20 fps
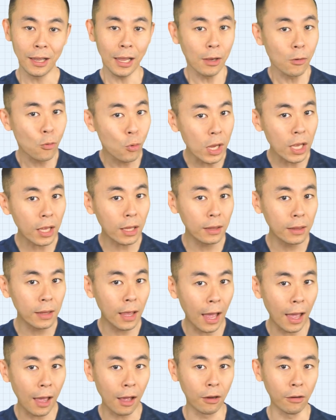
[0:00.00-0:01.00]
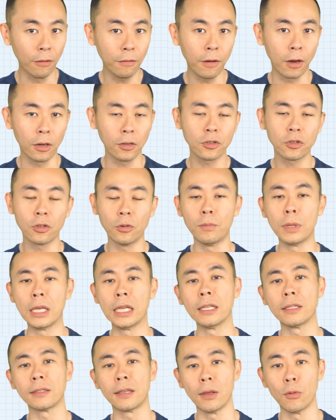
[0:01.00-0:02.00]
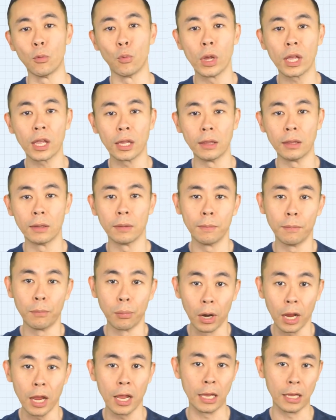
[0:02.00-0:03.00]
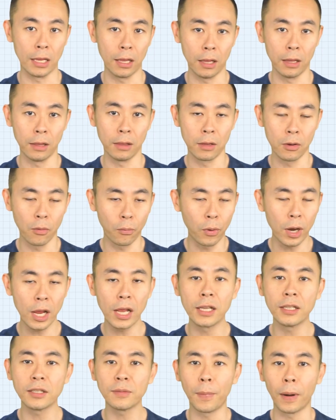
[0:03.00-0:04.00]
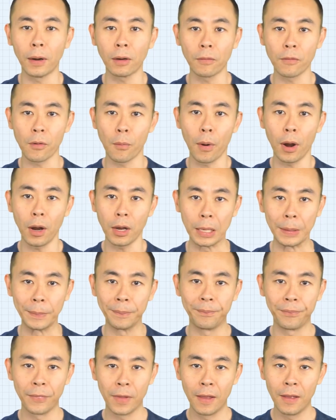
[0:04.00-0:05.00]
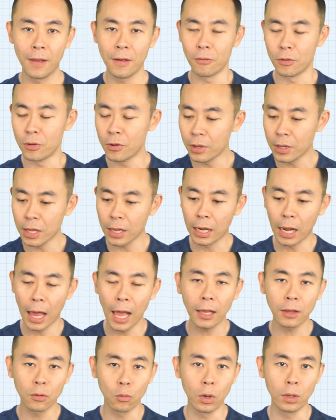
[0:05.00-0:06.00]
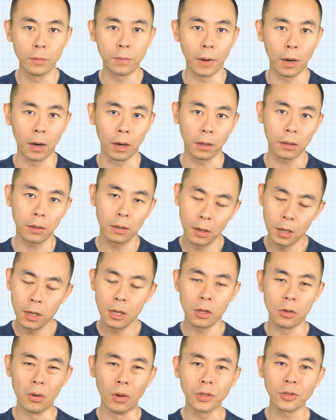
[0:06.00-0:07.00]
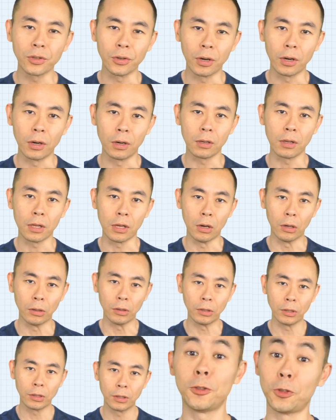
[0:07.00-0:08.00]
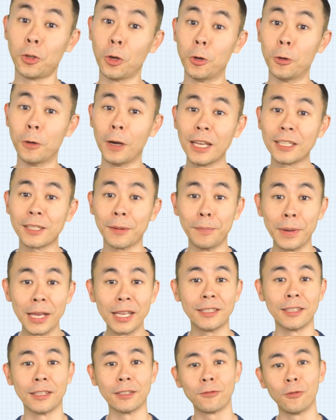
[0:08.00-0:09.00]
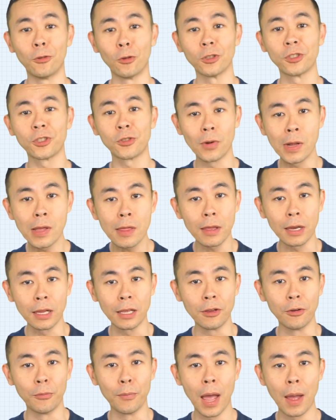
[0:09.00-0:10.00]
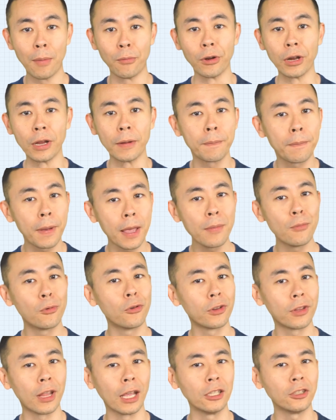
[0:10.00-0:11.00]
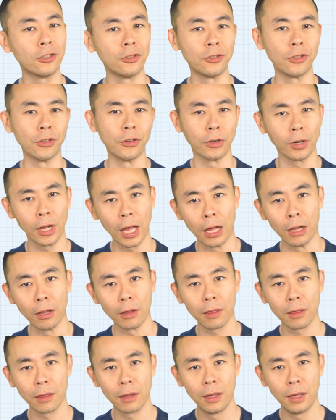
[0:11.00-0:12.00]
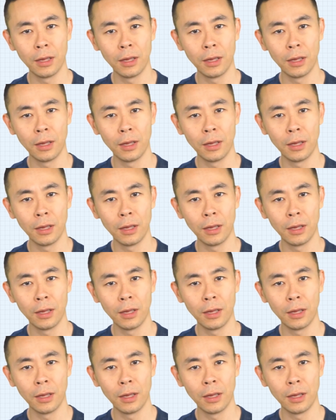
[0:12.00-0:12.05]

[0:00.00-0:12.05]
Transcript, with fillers: A weakened health also means a weakened brain, and your brain is part of your body. When you neglect one part, you also hurt the other. So, as a basis for strengthening your memory, pay more attention to your health.